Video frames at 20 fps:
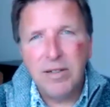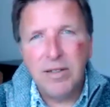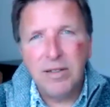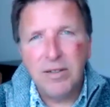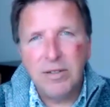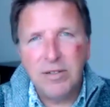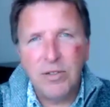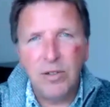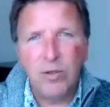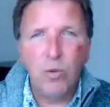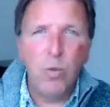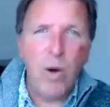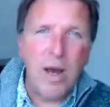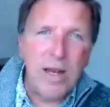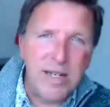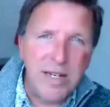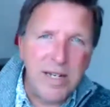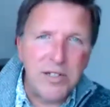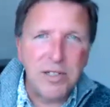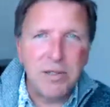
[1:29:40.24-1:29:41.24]
sort of
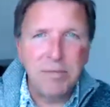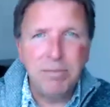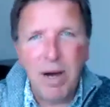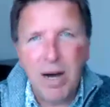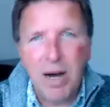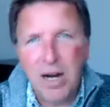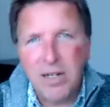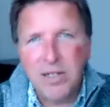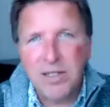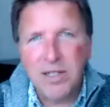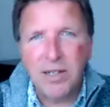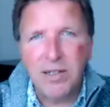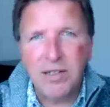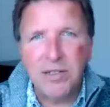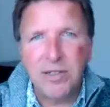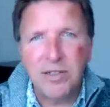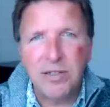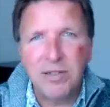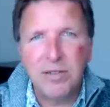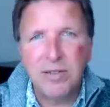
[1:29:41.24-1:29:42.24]
weddings and parties
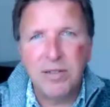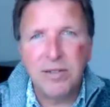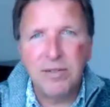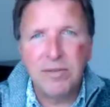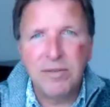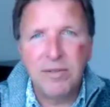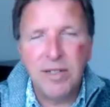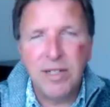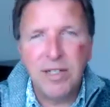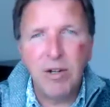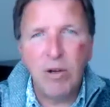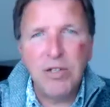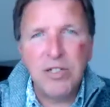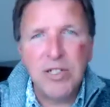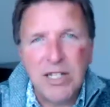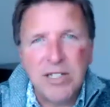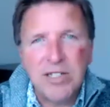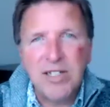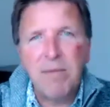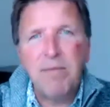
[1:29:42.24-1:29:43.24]
and you know it's,
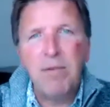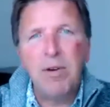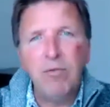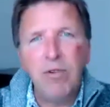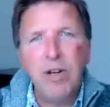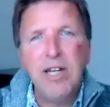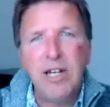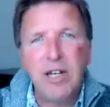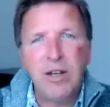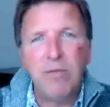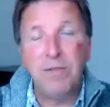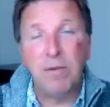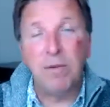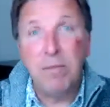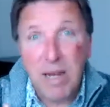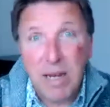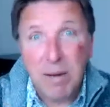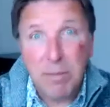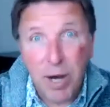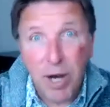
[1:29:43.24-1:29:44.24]
it's never really for
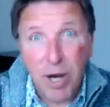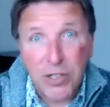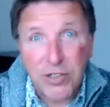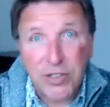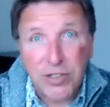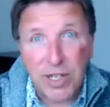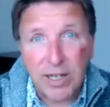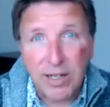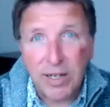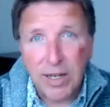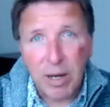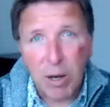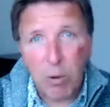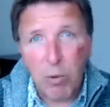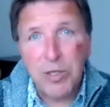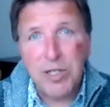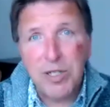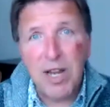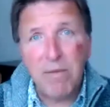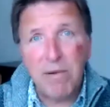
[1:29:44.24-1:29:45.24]
me personally it
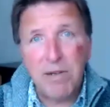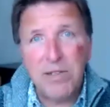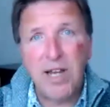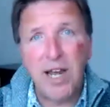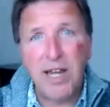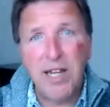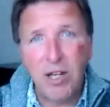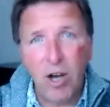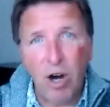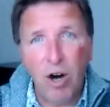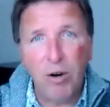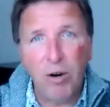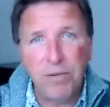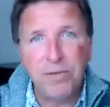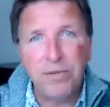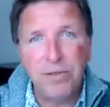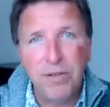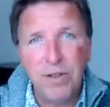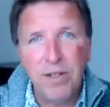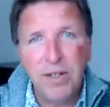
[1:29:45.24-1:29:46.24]
would never take off
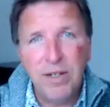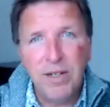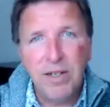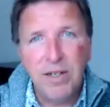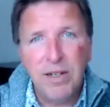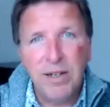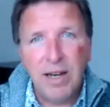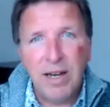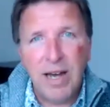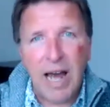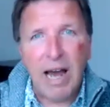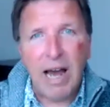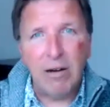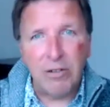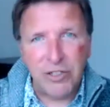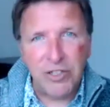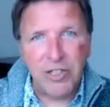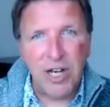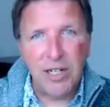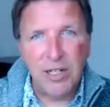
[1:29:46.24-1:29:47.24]

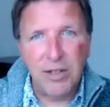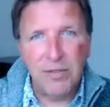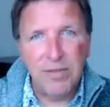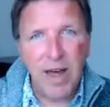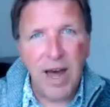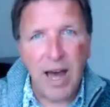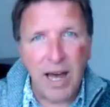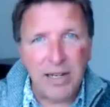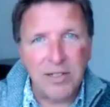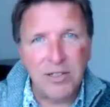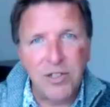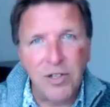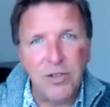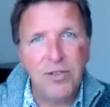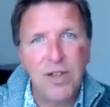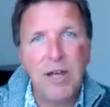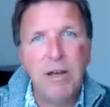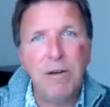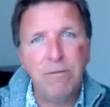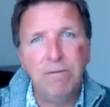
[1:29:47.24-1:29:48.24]
outside of that so
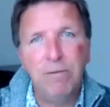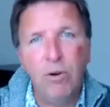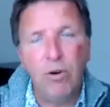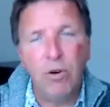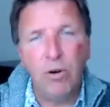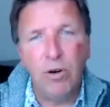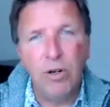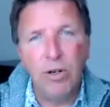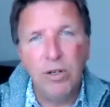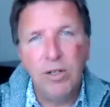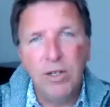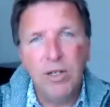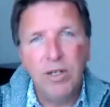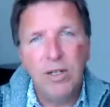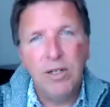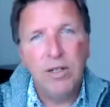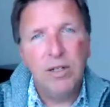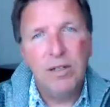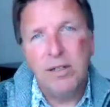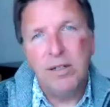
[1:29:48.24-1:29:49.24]
therefore
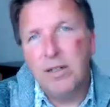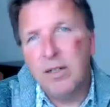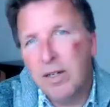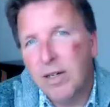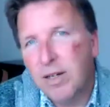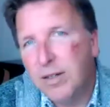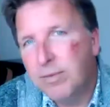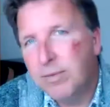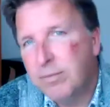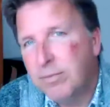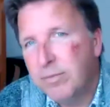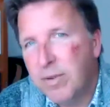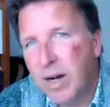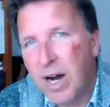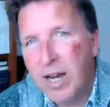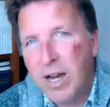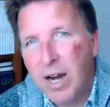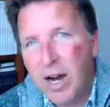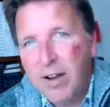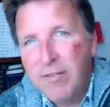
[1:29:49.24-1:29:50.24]
um,
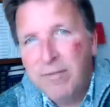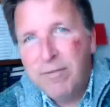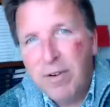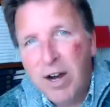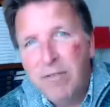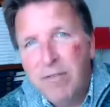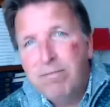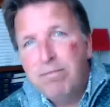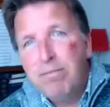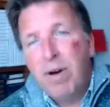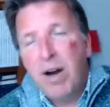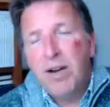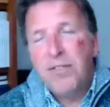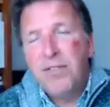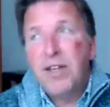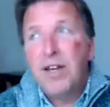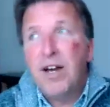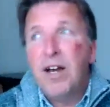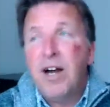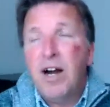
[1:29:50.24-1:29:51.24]
I, I've, I've, I
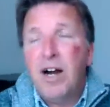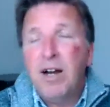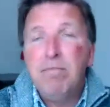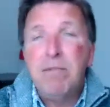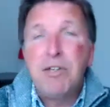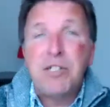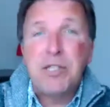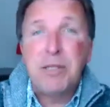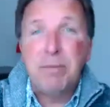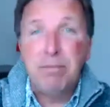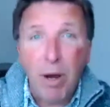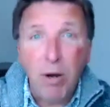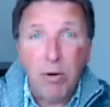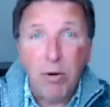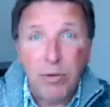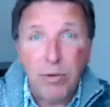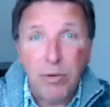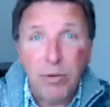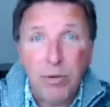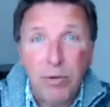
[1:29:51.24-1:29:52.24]
think I, I missed the boat
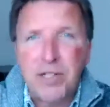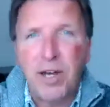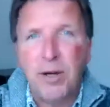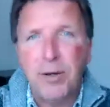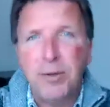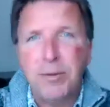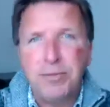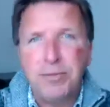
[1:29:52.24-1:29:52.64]
years ago